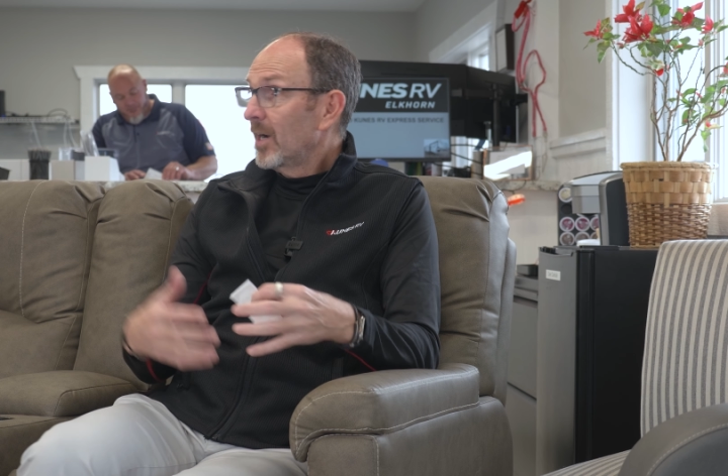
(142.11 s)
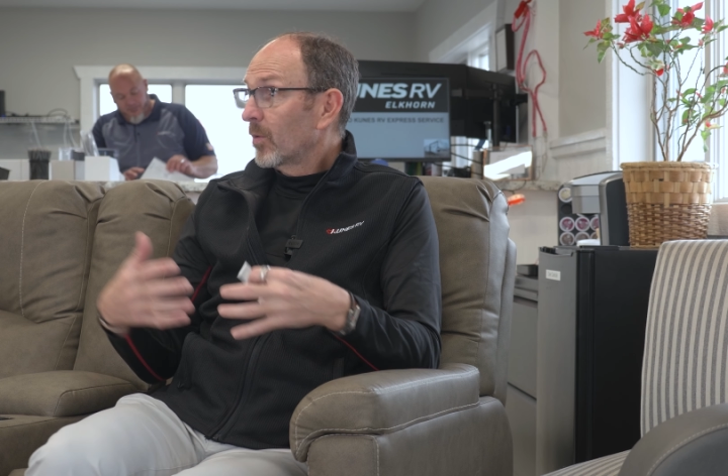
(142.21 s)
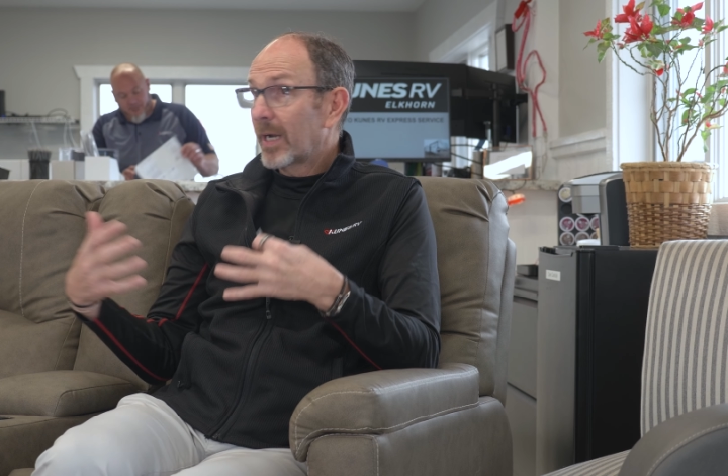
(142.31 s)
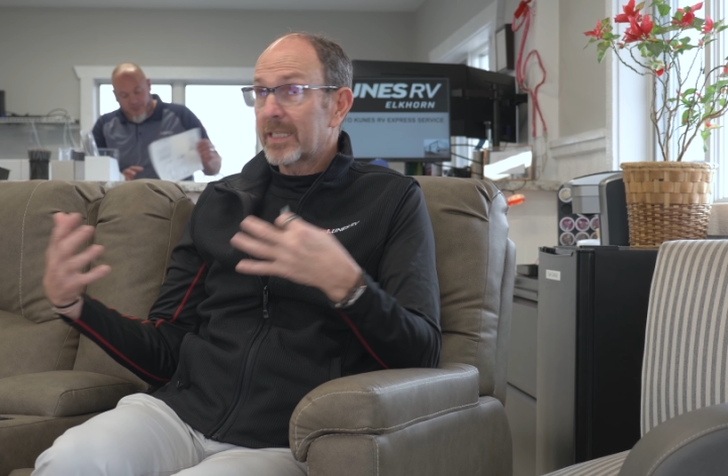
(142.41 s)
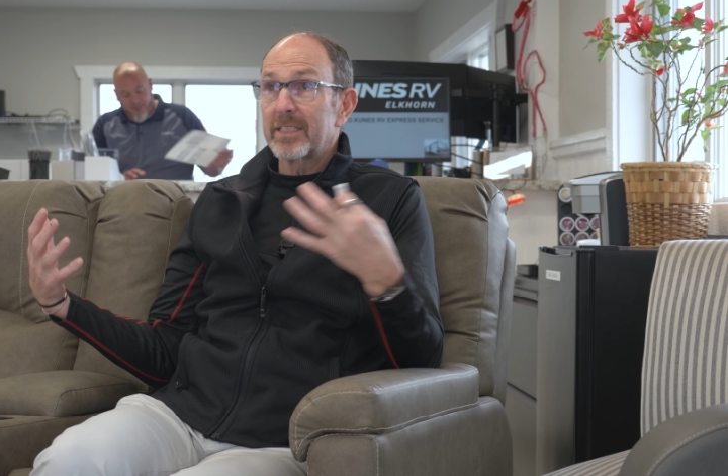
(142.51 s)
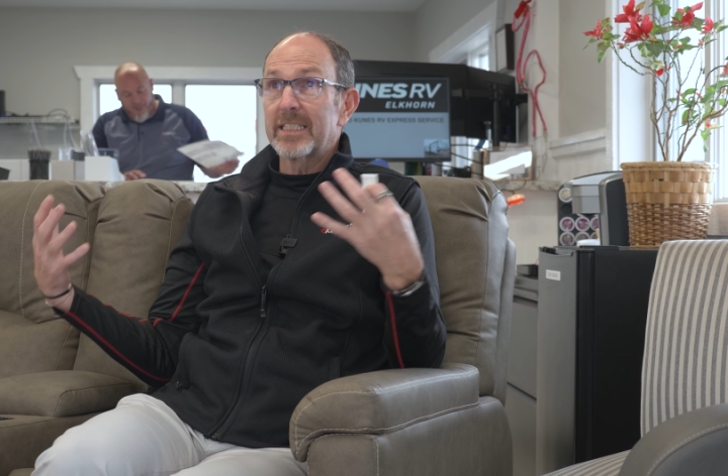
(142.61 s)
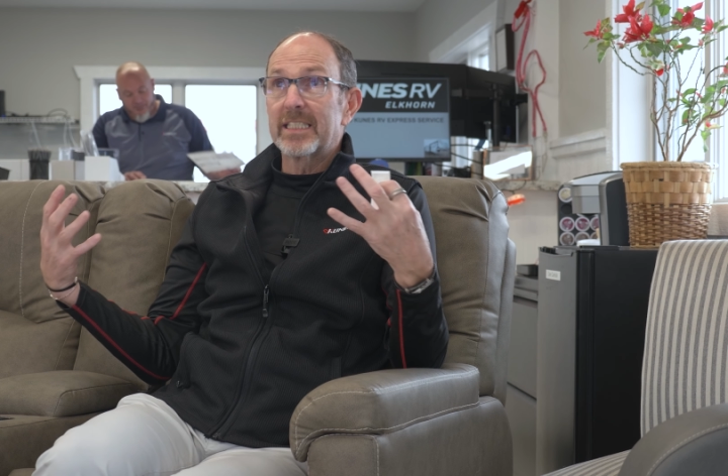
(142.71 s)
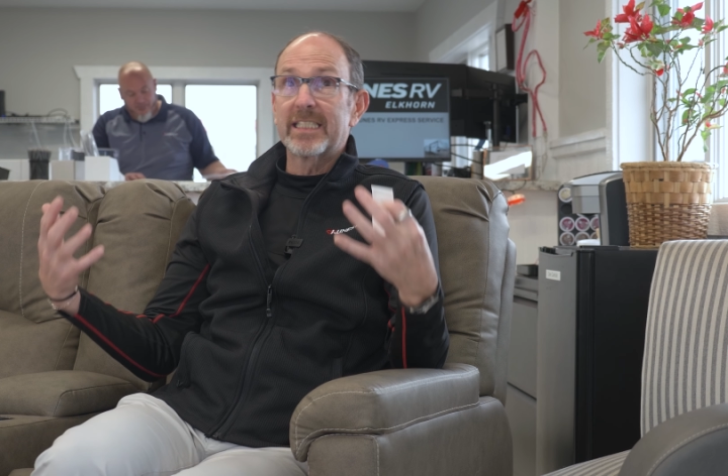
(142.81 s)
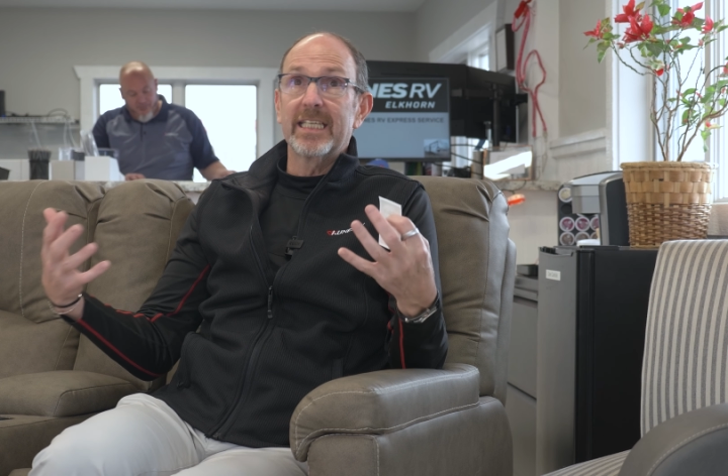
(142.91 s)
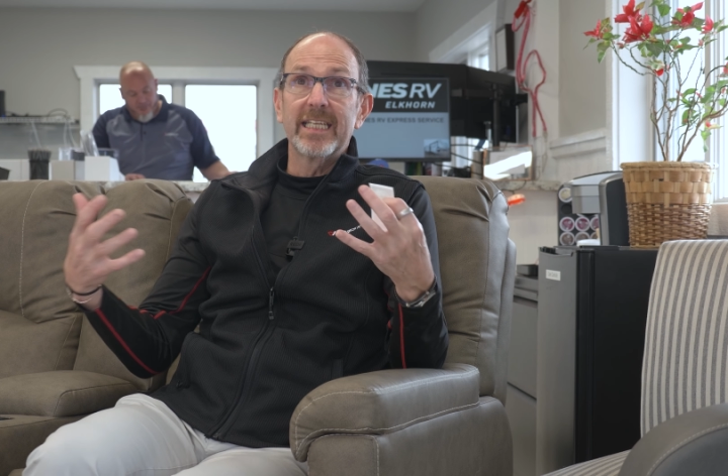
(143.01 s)
we're actually
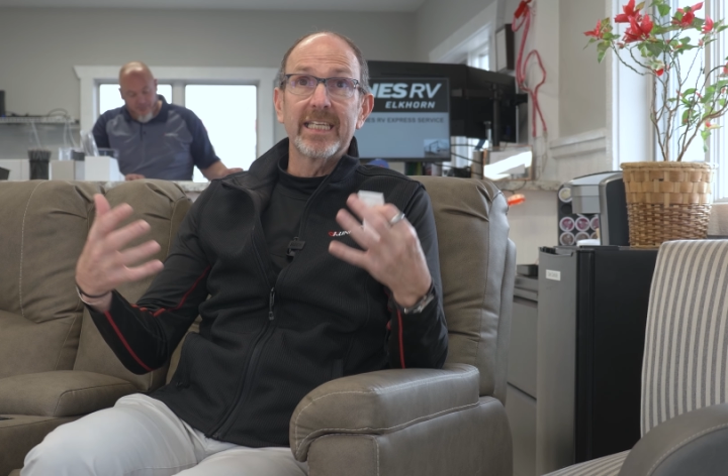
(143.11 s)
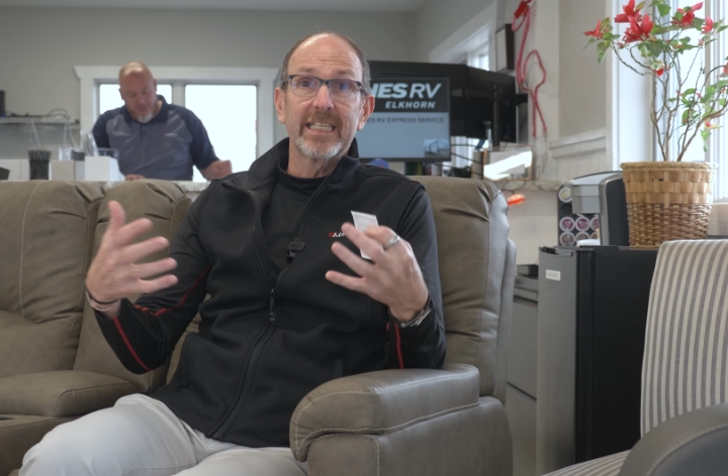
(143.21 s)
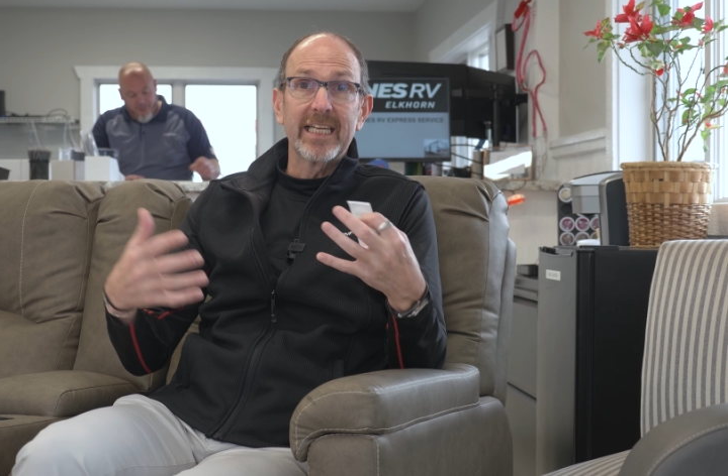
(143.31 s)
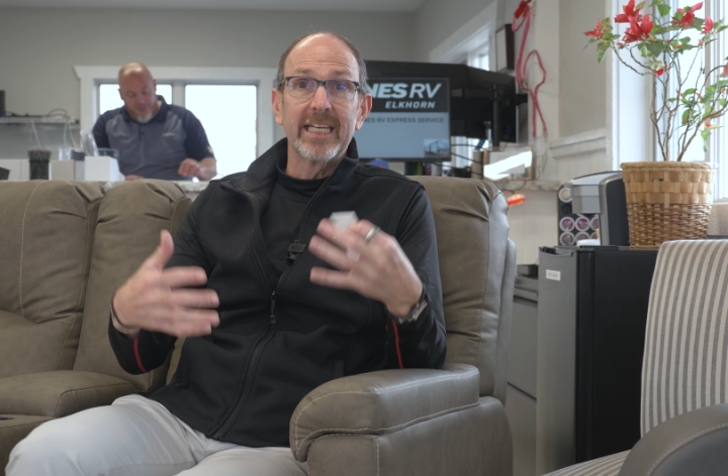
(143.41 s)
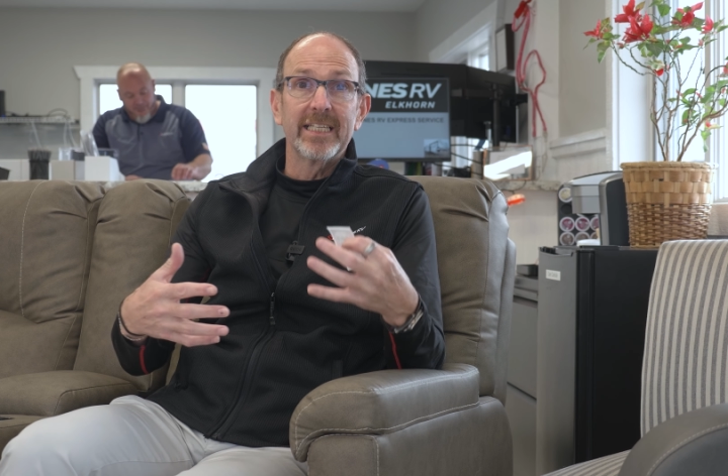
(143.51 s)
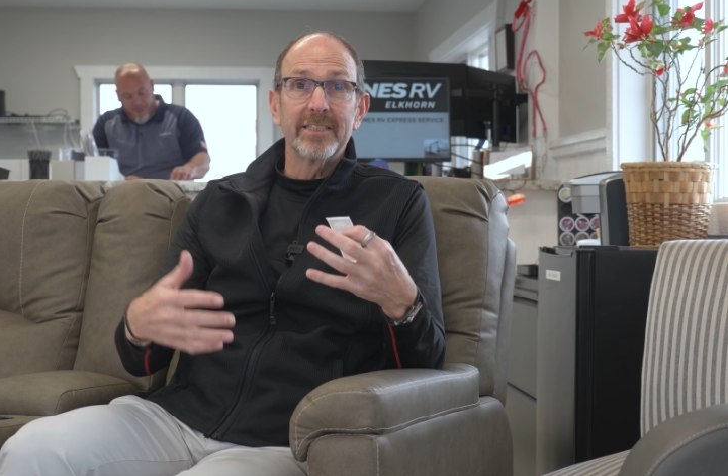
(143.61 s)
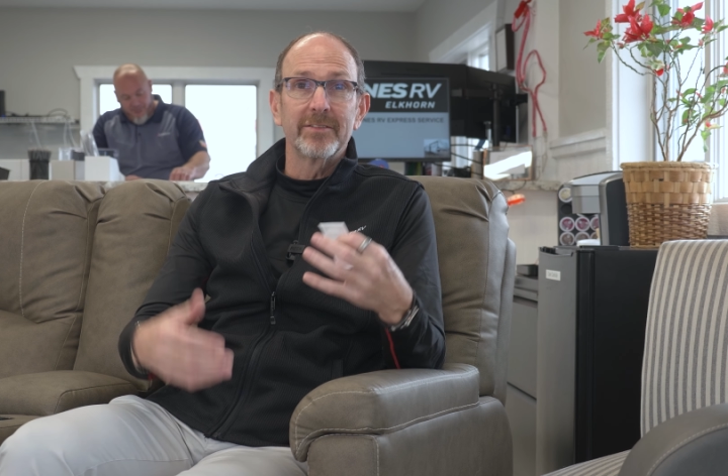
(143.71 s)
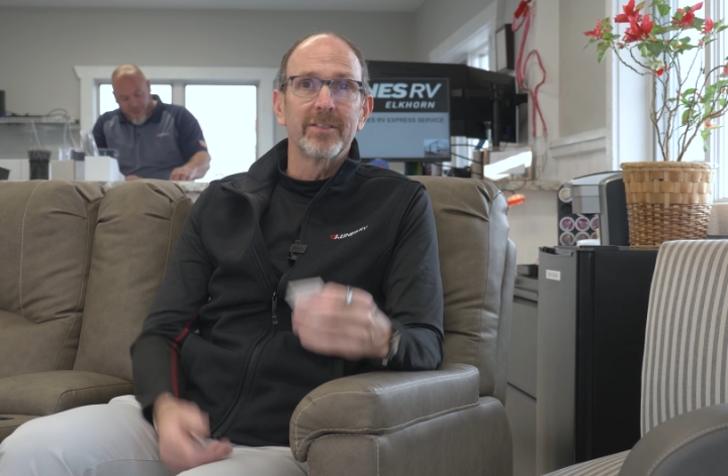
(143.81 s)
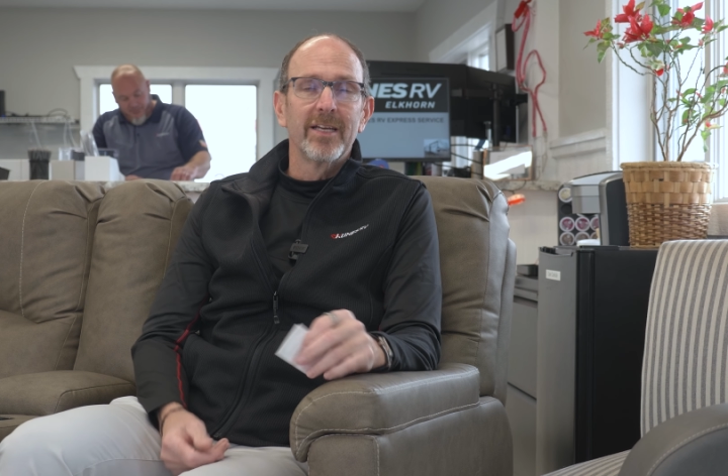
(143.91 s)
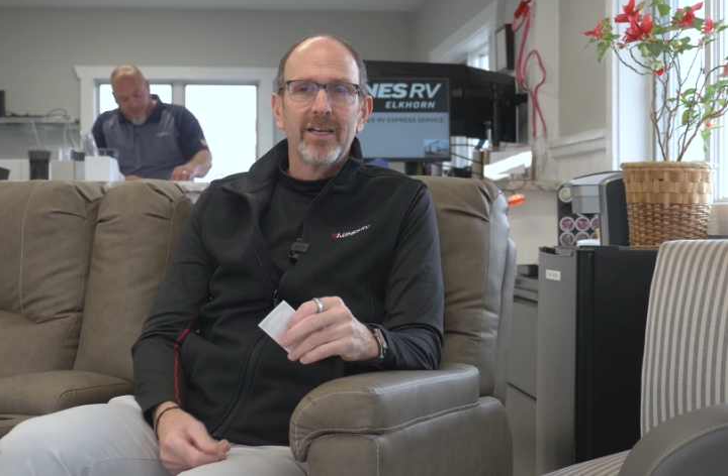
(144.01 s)
sitting in